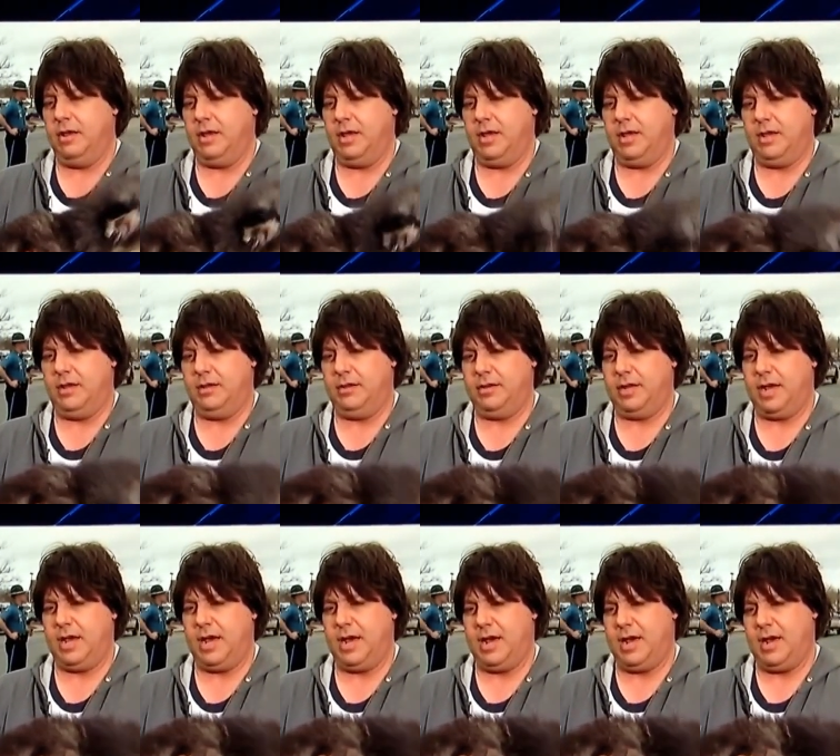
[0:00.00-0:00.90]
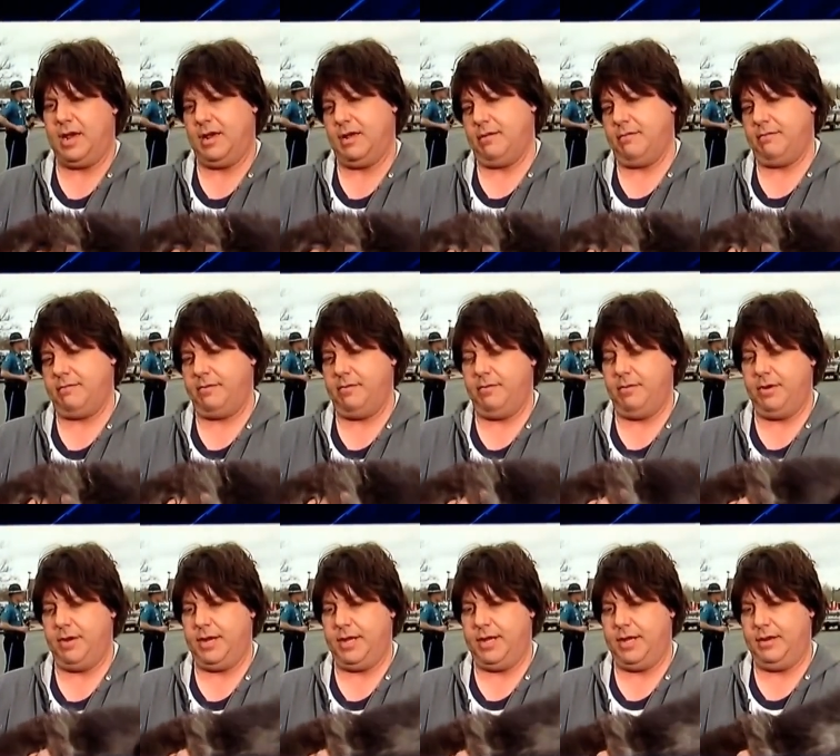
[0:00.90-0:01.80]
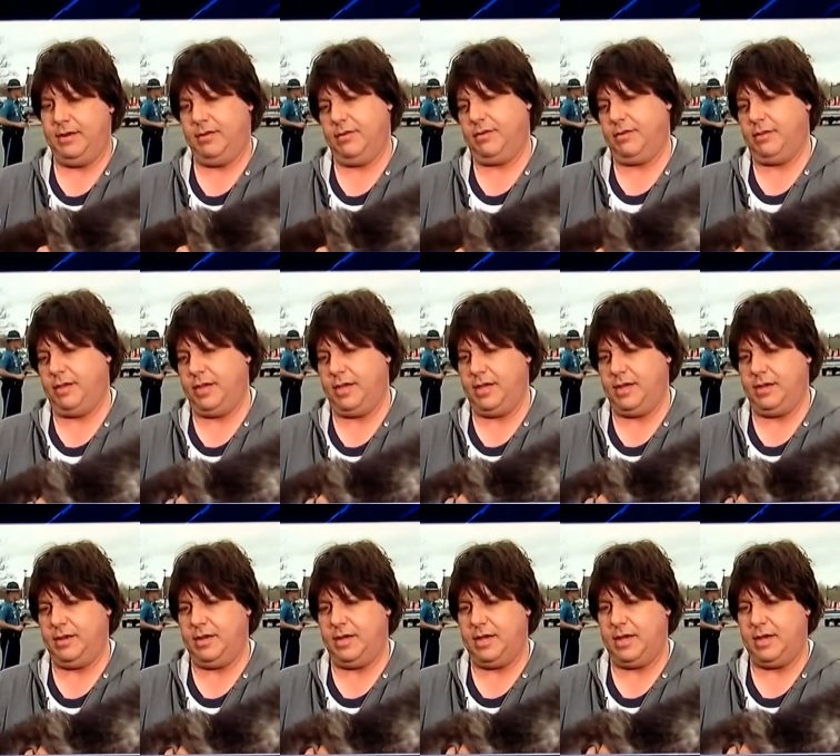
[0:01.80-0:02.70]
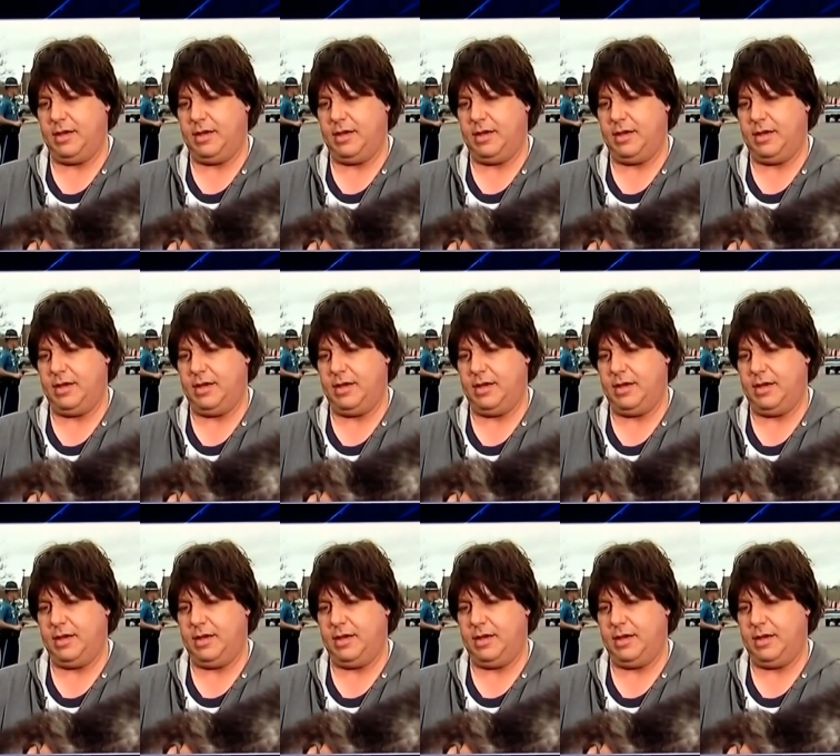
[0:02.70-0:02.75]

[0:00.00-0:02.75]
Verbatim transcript: And uh, from what I understand, uh,